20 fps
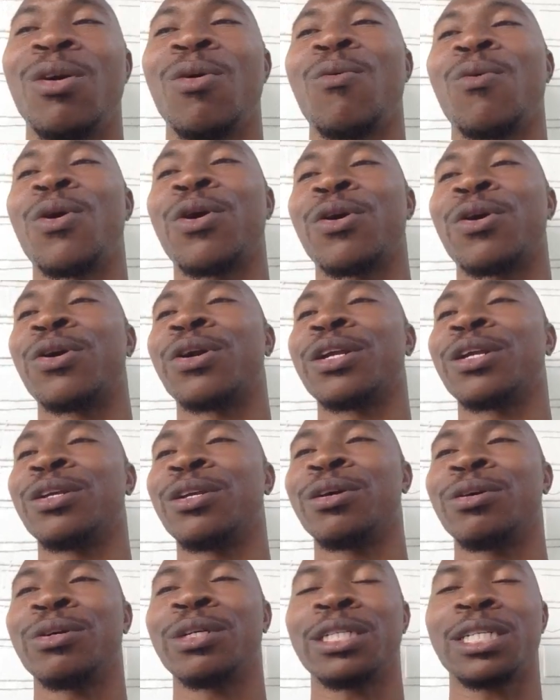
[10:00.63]
the Word, you
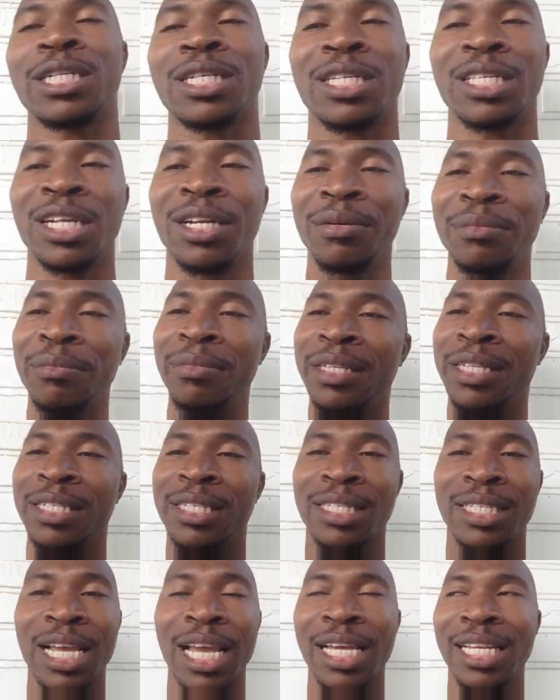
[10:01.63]
know. It's just
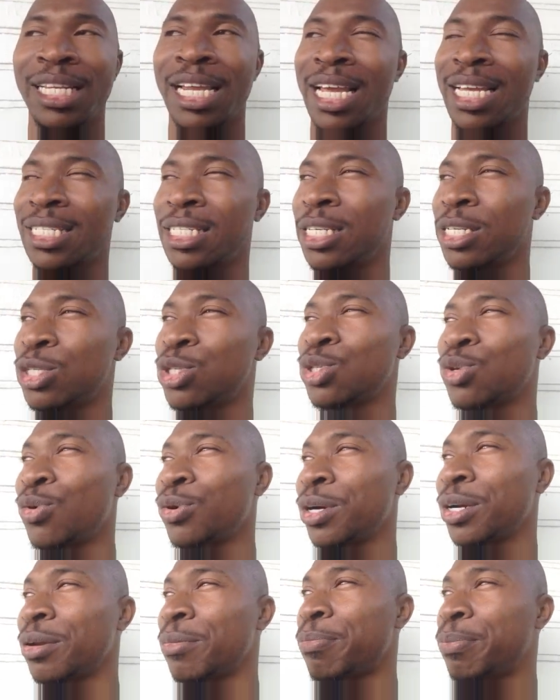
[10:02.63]
Satan has
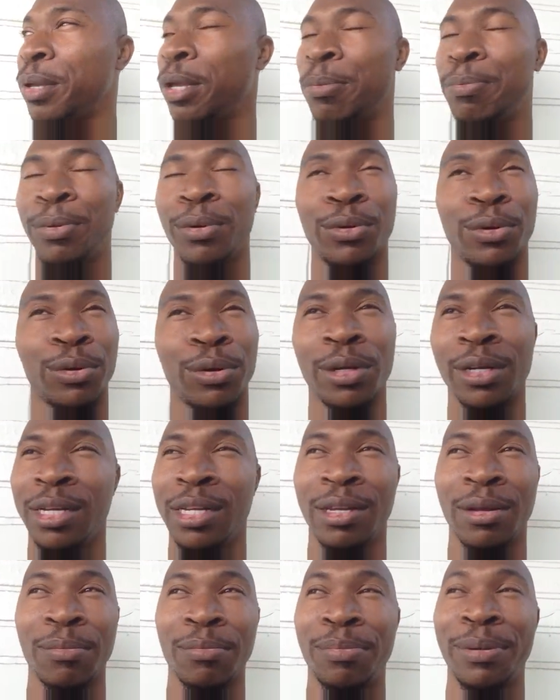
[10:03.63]
distorted people
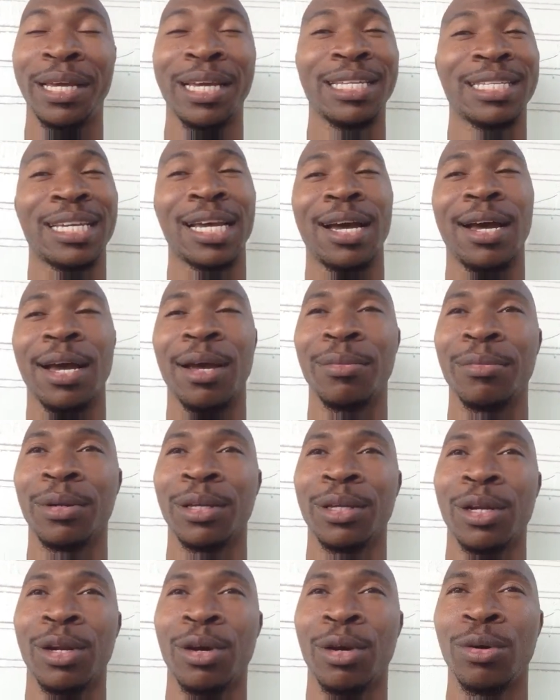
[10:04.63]
big time,
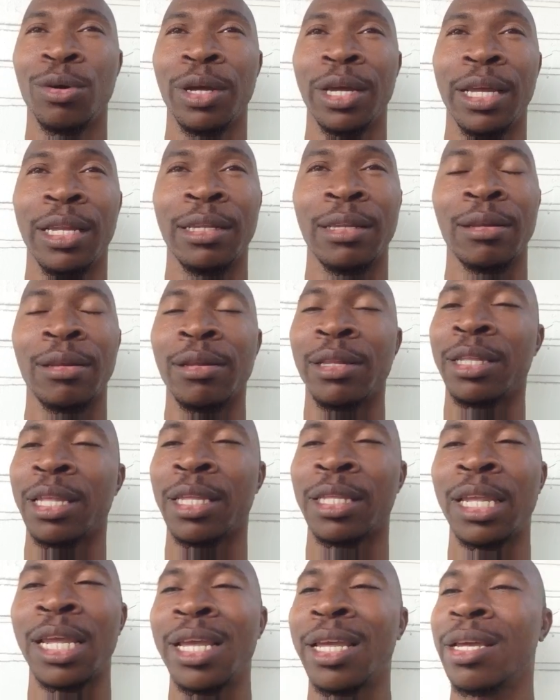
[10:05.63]
you know. And the
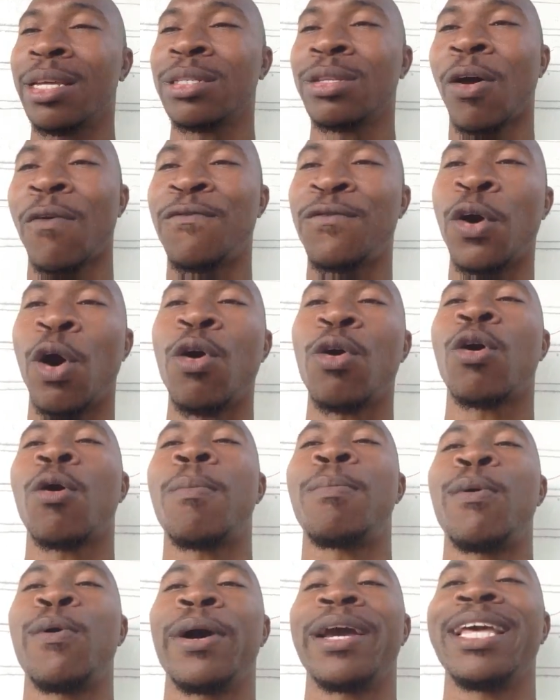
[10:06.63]
thing is, the focal
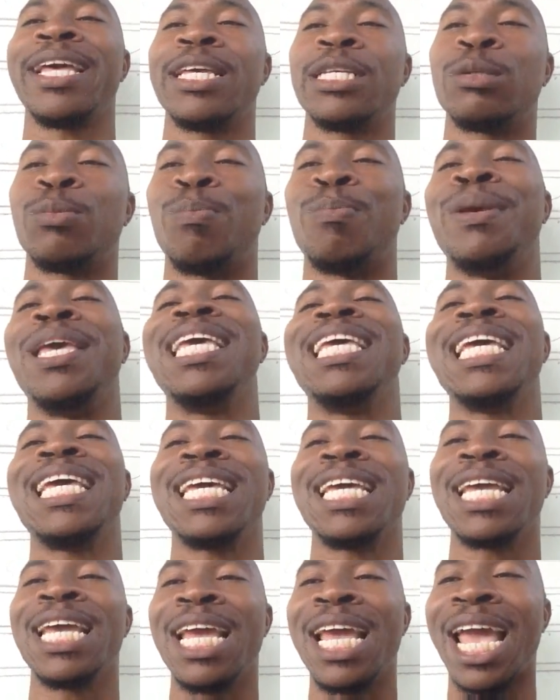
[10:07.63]
point is
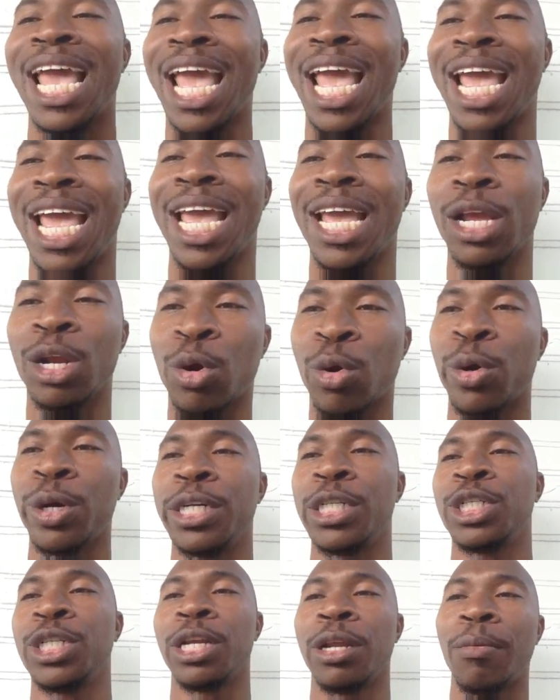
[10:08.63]
being a
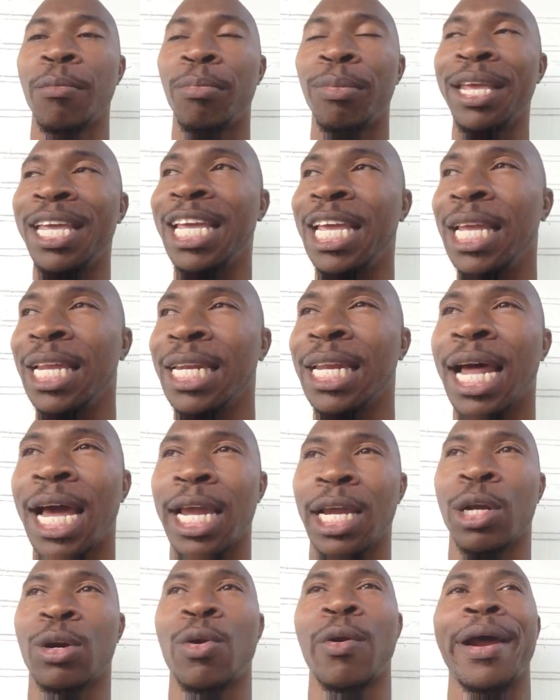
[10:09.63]
Christian, being
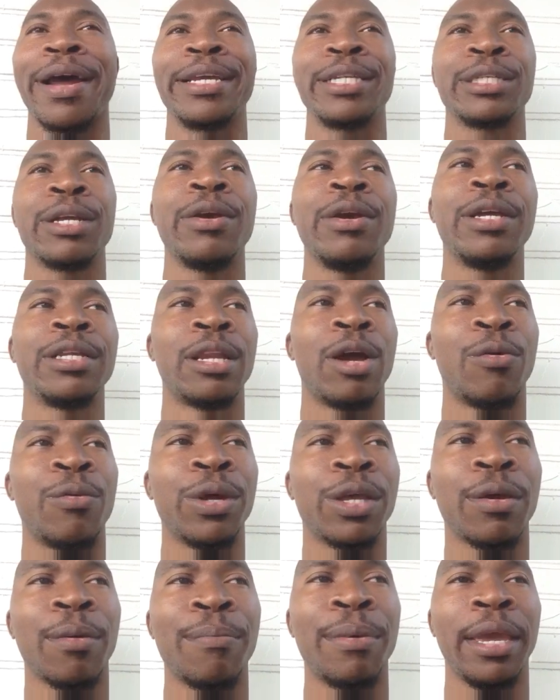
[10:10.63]
like Christ, that we
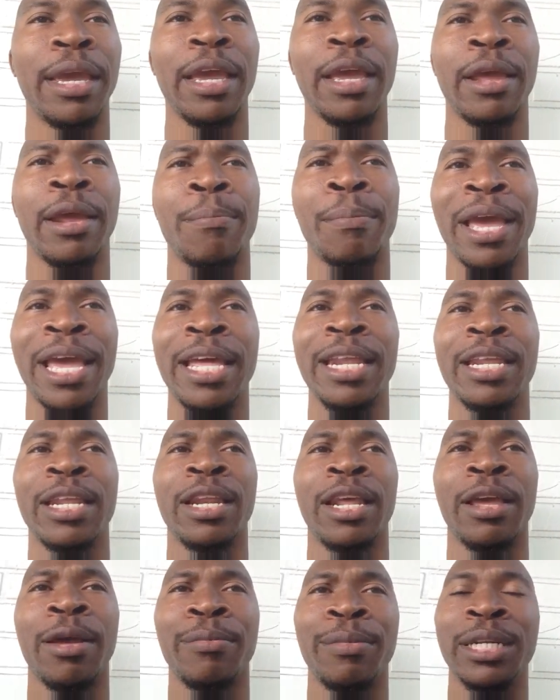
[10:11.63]
can be made in
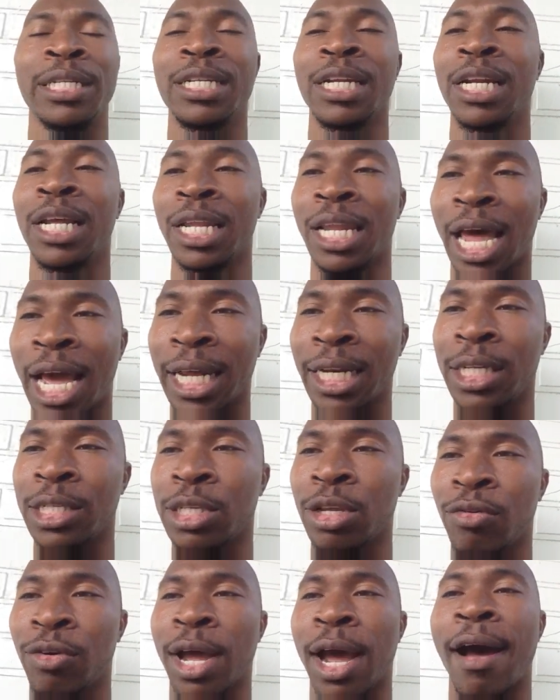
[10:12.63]
the image and the
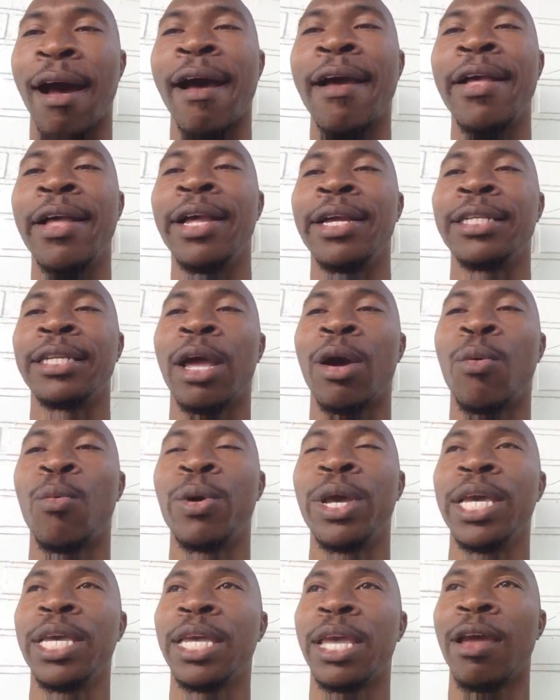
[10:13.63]
likeness of God, that
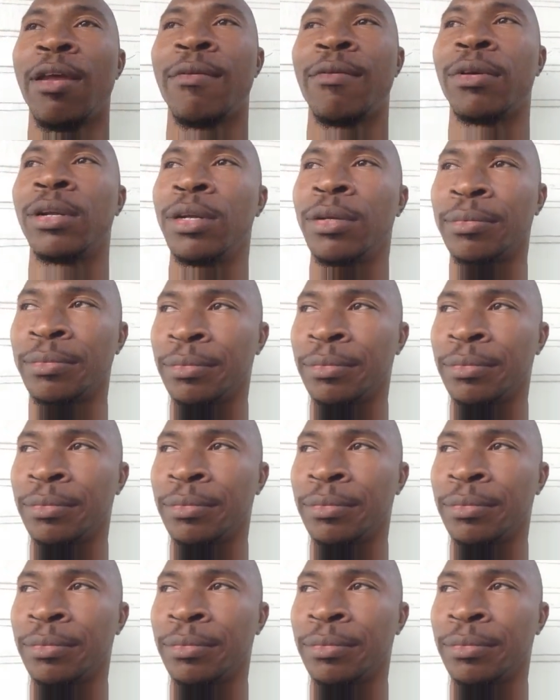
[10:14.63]
we can